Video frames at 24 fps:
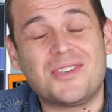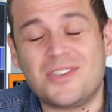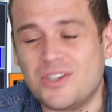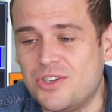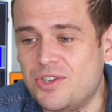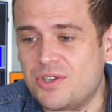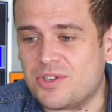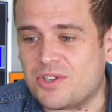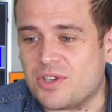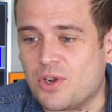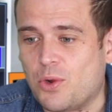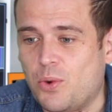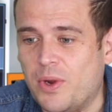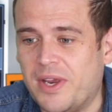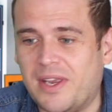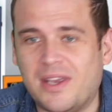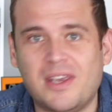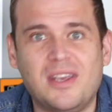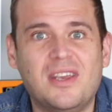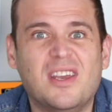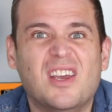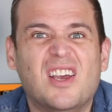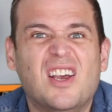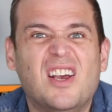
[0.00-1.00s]
So just a
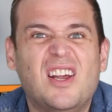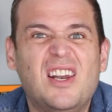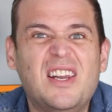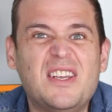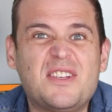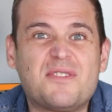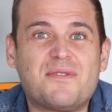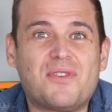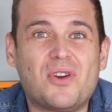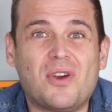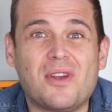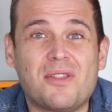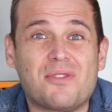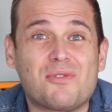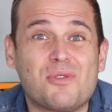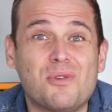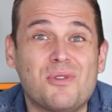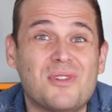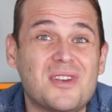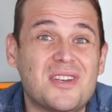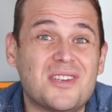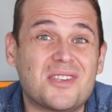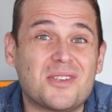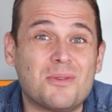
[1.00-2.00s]
quickie, let's fly
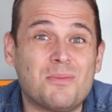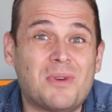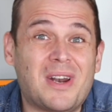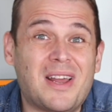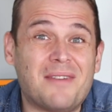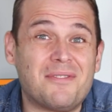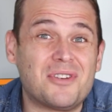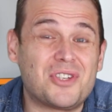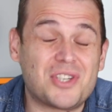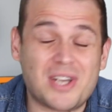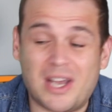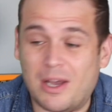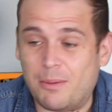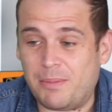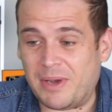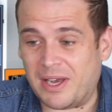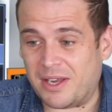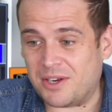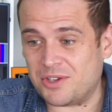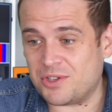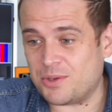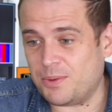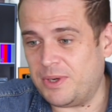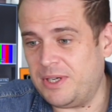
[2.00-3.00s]
through this and we'll have a chat
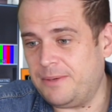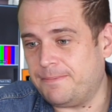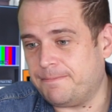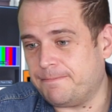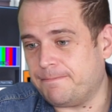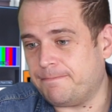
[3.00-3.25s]
about it, shall we?